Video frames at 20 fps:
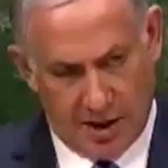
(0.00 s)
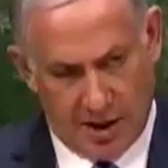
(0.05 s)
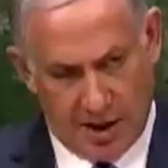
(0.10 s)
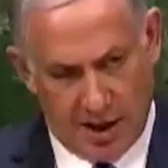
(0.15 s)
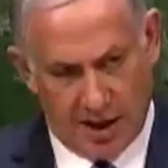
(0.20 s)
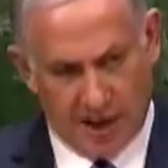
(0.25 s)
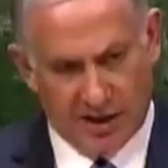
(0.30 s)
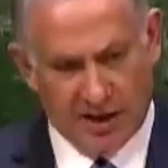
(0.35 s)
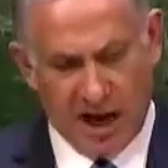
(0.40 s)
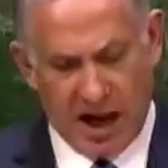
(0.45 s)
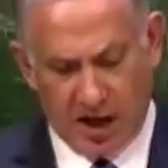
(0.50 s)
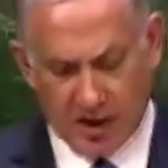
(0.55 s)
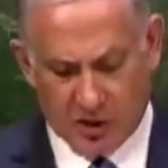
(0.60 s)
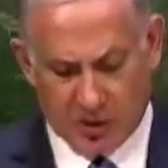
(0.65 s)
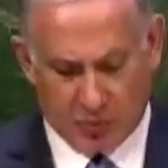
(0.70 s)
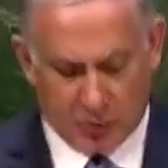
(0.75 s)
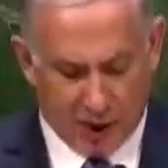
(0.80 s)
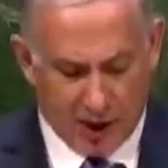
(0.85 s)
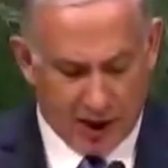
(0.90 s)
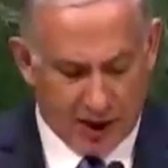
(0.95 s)
It is now
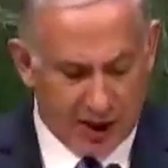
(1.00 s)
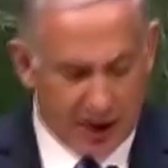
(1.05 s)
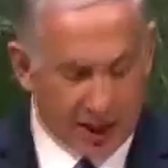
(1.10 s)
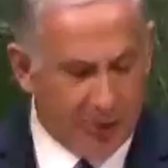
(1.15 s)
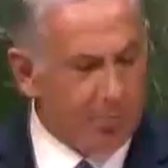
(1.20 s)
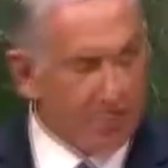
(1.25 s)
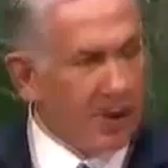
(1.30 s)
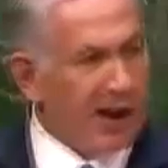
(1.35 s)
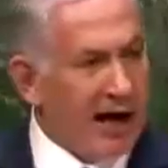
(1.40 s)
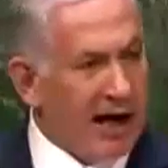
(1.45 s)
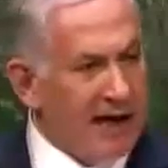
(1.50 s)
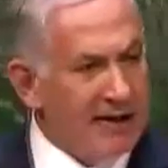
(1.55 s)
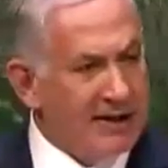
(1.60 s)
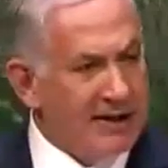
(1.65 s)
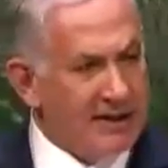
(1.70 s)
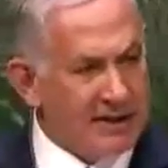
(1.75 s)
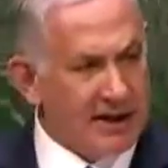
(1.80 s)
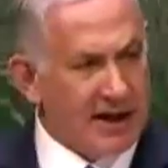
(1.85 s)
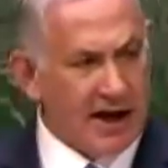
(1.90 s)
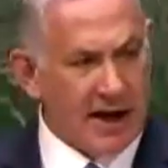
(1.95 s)
spreading in polite
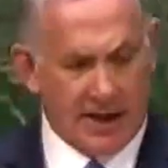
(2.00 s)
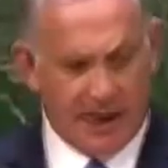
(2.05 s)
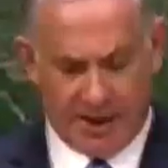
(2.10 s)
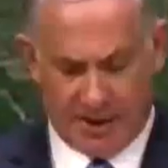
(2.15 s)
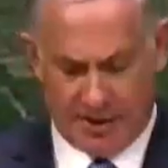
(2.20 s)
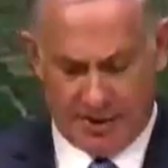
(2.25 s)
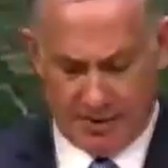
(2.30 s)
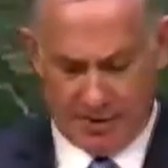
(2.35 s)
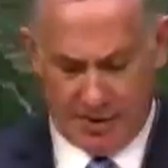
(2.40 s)
society,